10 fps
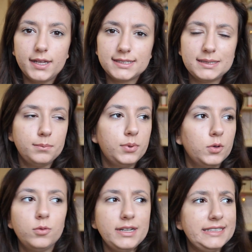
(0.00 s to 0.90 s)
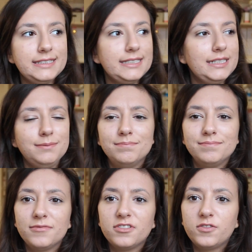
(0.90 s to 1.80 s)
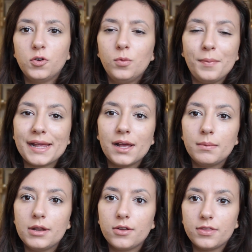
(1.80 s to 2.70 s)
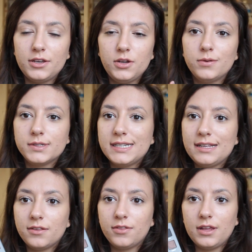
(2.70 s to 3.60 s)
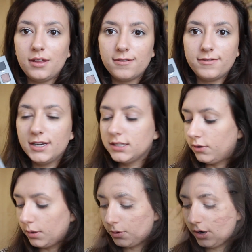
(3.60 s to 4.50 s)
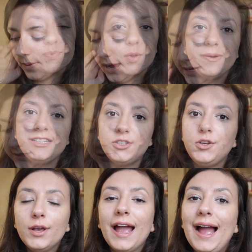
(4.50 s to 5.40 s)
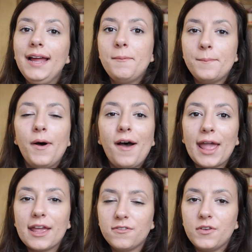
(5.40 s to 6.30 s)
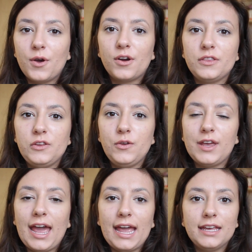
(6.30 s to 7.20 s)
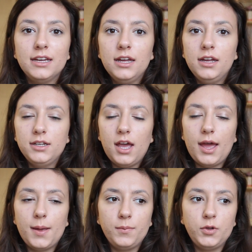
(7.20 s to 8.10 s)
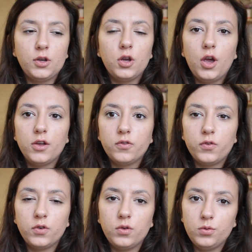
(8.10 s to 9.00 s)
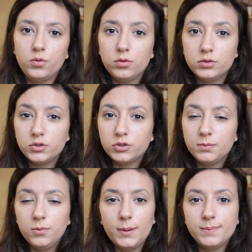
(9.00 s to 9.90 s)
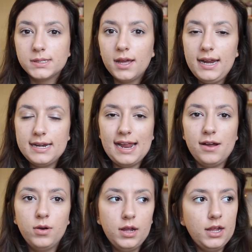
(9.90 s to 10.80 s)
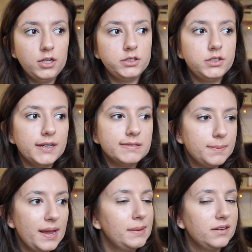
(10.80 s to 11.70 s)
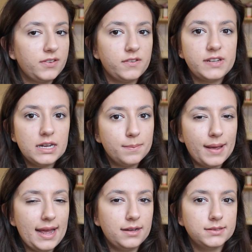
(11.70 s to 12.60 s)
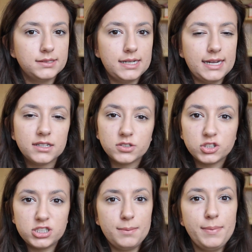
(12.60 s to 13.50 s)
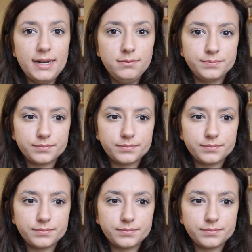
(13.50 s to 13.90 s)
simple, easy, full makeup look, then you would have seen the first Ladylike Pro palette, which you can buy if you are in the UK. You can go through Nordstrom website. Now you do have to pay about £15 in shipping,